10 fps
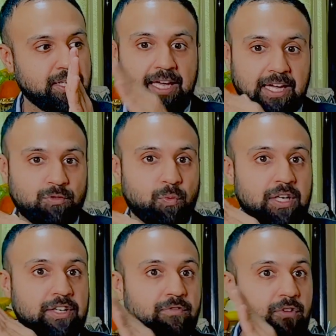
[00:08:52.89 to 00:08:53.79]
it
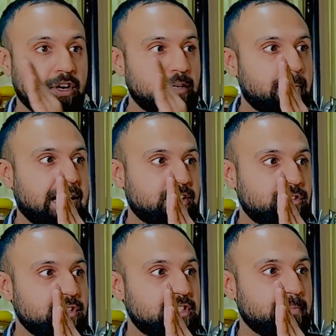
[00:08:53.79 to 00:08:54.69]
will revert back to
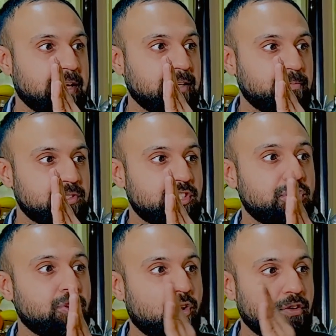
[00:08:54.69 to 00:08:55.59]
its main
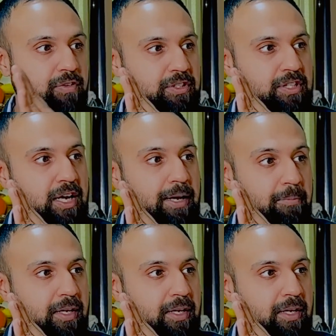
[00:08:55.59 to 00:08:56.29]
position over time.